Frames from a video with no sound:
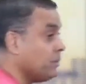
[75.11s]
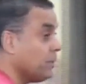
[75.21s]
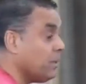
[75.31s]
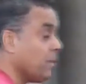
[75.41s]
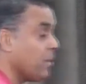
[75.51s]

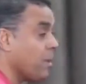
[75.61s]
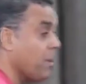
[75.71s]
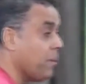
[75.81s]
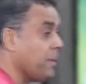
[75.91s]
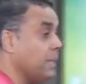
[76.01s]

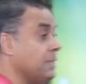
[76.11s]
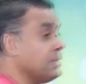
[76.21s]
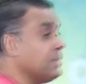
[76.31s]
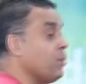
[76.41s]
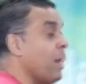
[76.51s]

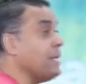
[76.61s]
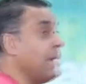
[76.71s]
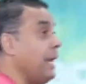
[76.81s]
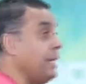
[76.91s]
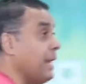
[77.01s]
Yes. One
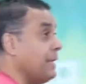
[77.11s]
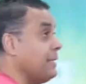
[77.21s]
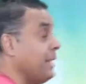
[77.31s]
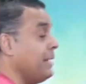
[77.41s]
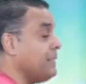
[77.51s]
day in
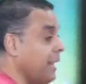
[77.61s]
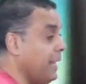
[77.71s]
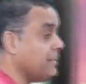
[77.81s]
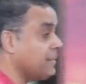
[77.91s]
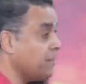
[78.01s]

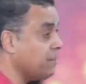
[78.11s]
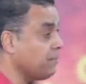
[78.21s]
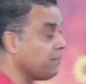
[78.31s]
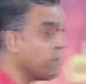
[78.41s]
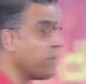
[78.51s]
1988,
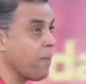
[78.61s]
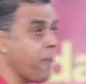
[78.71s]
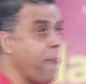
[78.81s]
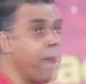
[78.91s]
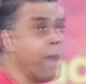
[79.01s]

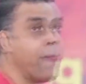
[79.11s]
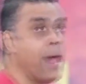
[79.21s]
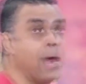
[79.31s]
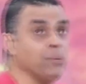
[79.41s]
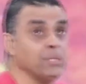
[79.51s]

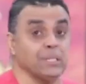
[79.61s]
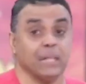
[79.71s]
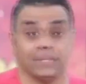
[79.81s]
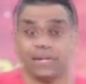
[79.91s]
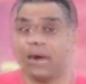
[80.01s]
I was
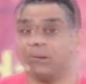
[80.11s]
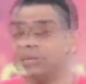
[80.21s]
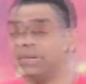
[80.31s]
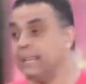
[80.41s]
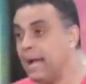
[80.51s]
in a
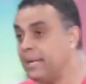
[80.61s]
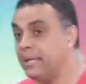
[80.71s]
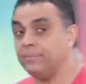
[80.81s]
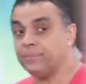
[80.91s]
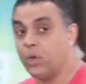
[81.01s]
town in
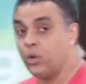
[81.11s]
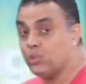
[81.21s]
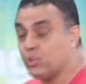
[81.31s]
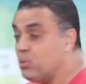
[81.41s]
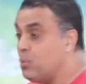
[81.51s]
Ghana
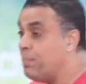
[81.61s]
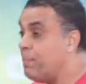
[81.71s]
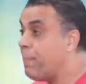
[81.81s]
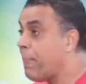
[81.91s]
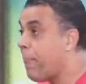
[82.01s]
called Suhum,
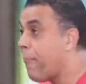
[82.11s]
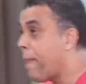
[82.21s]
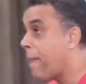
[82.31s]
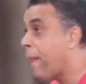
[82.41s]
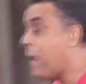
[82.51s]

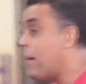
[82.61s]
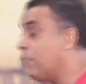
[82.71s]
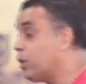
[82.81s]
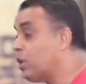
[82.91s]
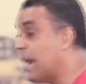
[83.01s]

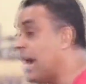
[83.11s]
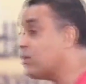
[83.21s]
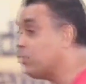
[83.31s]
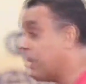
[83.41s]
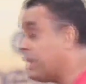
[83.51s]
because I
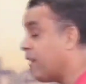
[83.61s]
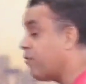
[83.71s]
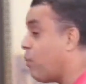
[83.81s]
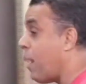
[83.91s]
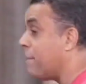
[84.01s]
had to be there
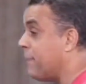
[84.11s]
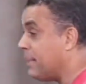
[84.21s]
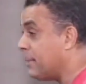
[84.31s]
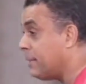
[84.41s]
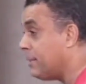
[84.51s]
for 1
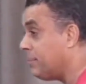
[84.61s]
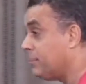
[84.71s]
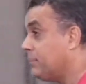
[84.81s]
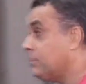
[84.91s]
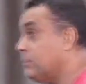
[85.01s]
month
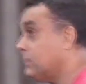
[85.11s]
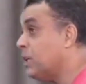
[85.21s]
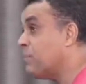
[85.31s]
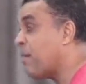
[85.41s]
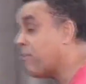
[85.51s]

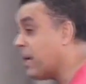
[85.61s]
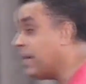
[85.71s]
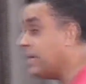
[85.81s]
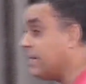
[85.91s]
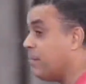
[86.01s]
in my
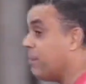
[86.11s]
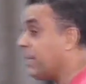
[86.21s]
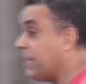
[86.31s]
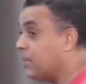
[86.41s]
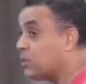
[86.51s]
final year of
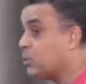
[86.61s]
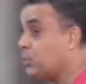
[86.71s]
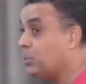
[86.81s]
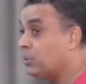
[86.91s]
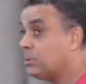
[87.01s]
medical
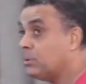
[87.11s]
school.